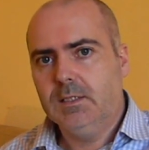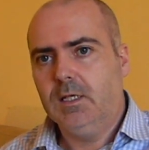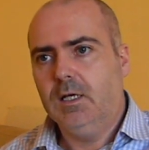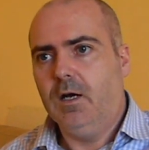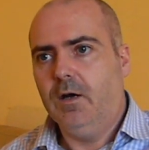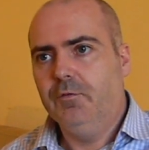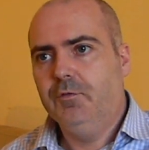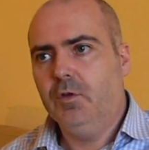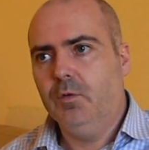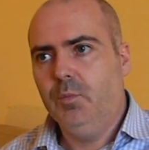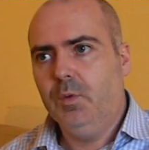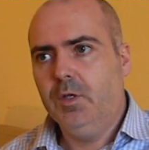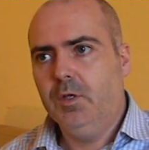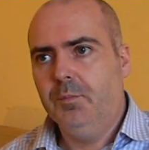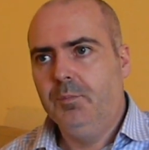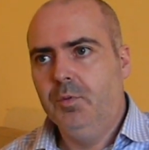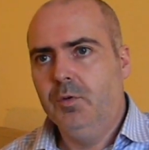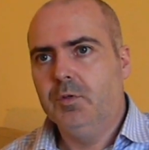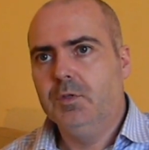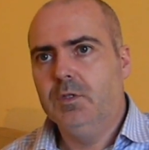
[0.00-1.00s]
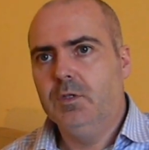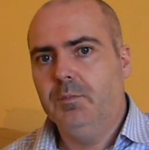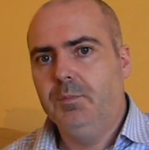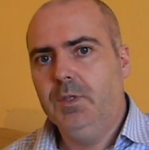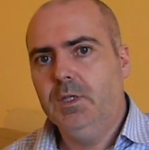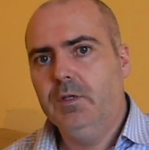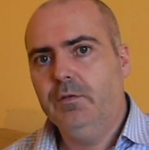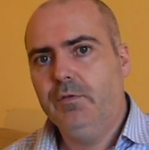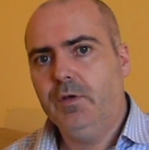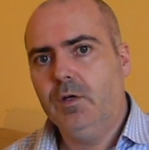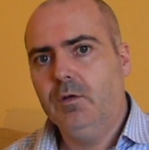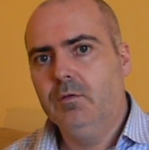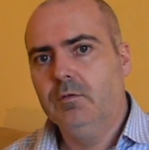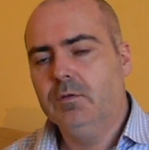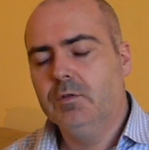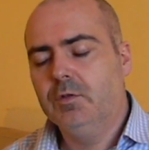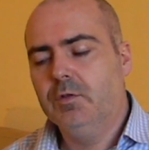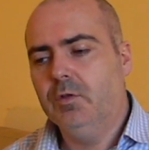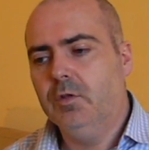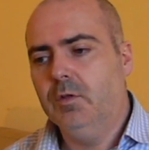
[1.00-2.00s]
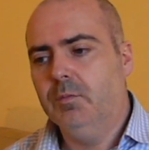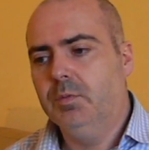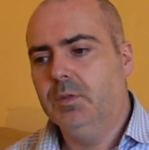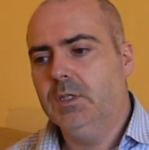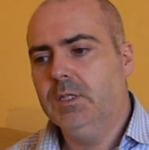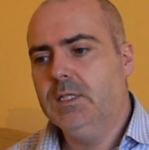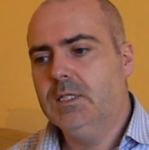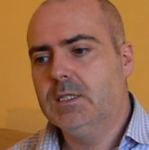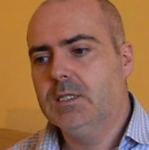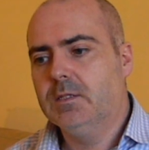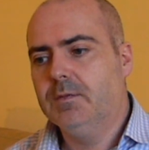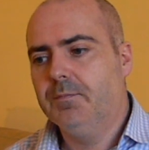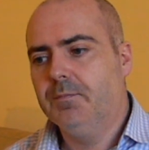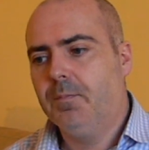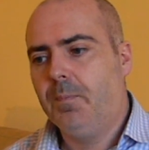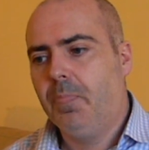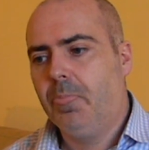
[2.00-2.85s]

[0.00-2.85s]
after we reported the paedophile to the police.